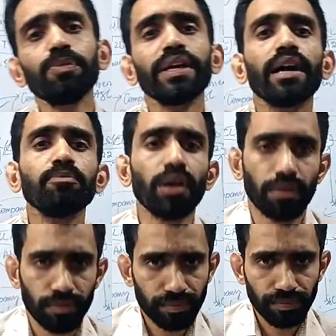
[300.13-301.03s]
preamble
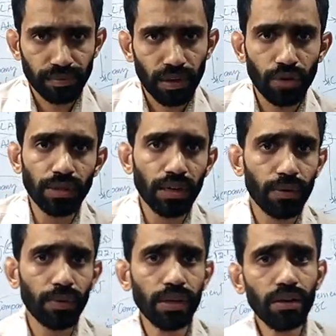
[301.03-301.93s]
of
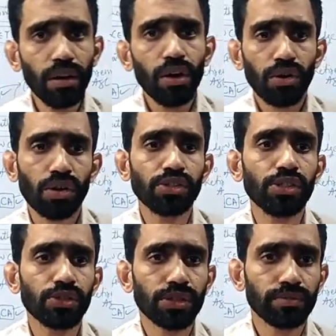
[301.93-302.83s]
our
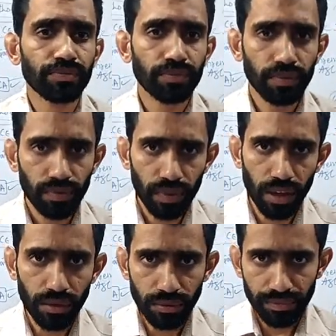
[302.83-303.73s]
constitution.
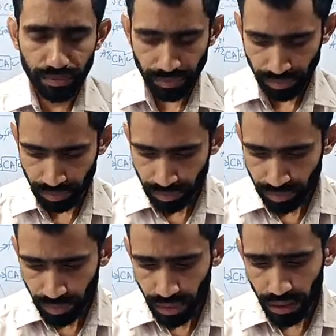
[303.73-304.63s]
Now,
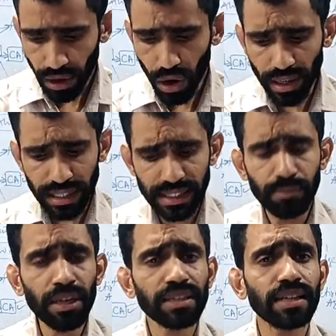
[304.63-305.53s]
on
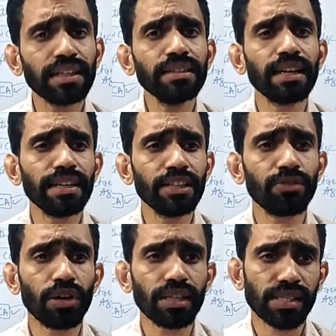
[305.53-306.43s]
December 13,
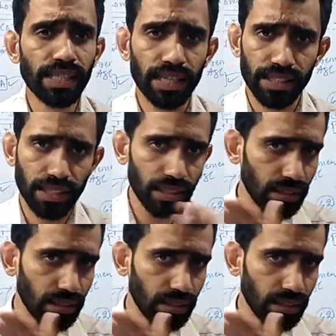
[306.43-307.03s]
1946,